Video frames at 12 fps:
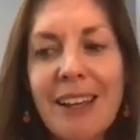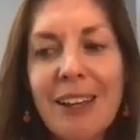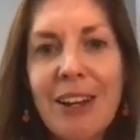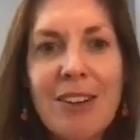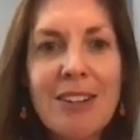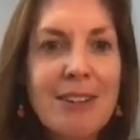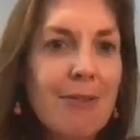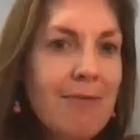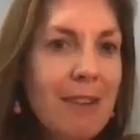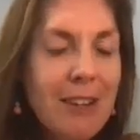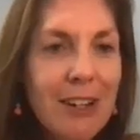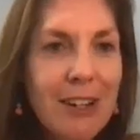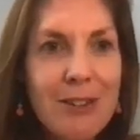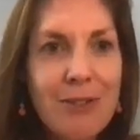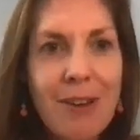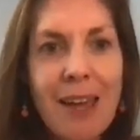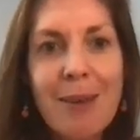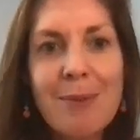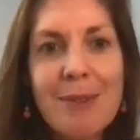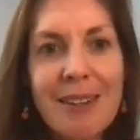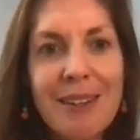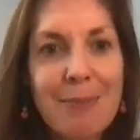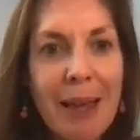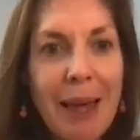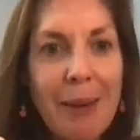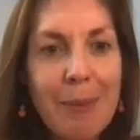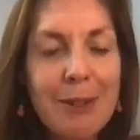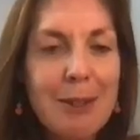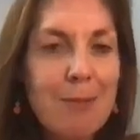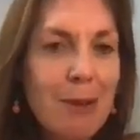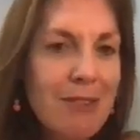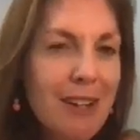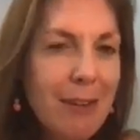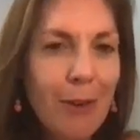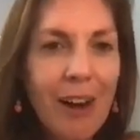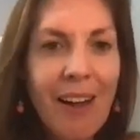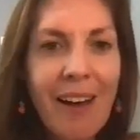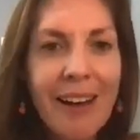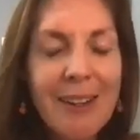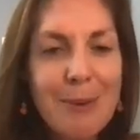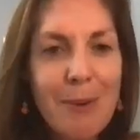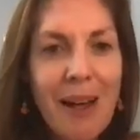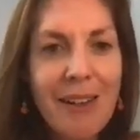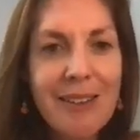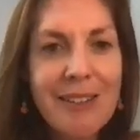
you know, different revenue streams and being able to move stuff online as well.